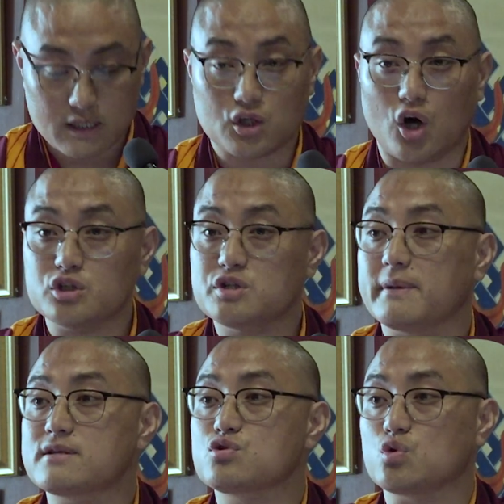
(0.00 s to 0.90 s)
"The
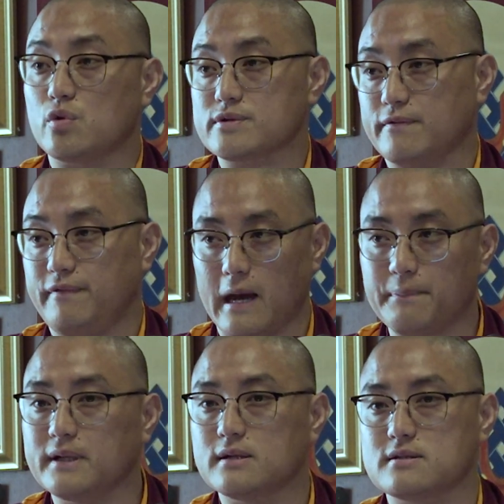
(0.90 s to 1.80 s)
ultimate source of
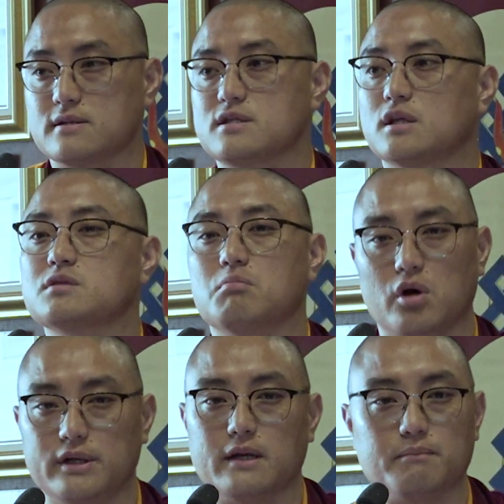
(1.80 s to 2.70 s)
happiness is not
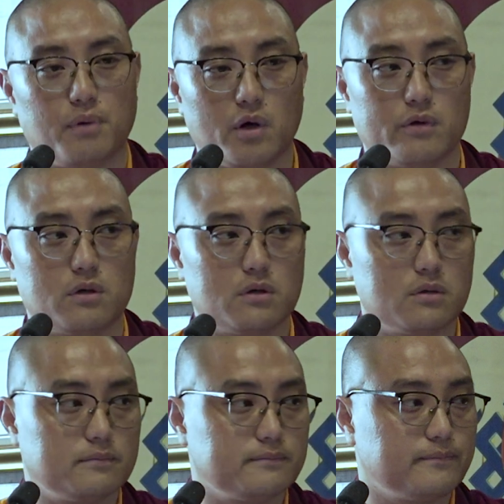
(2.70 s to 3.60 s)
money and power,
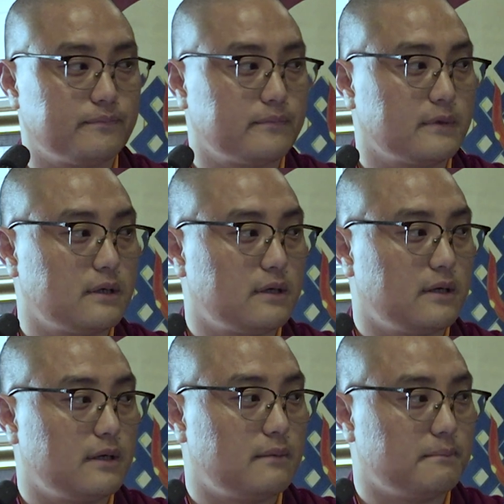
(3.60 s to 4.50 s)

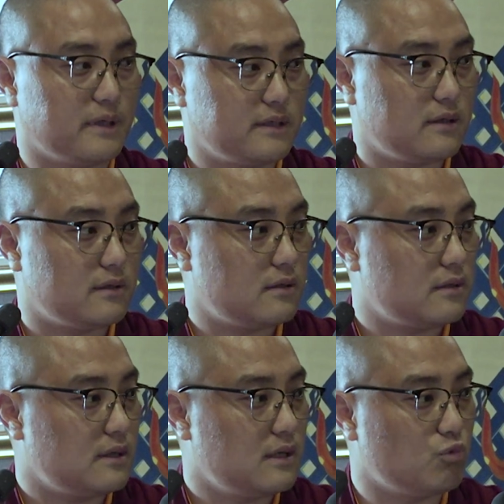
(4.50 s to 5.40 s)
but
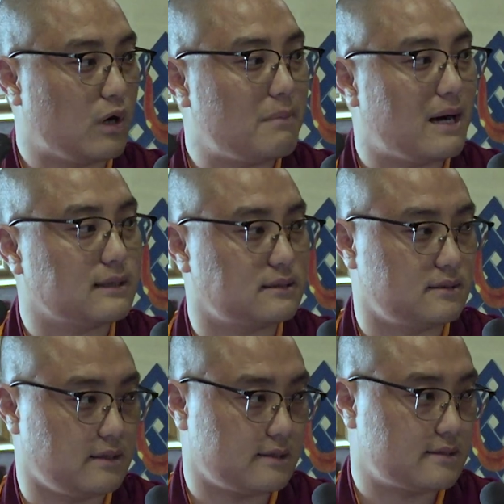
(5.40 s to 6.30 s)

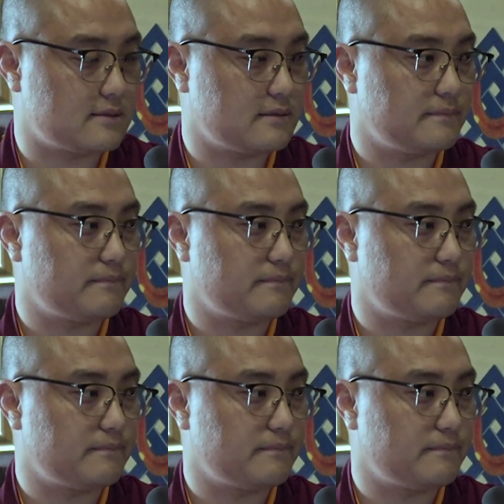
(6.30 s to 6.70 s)
warm-heartedness."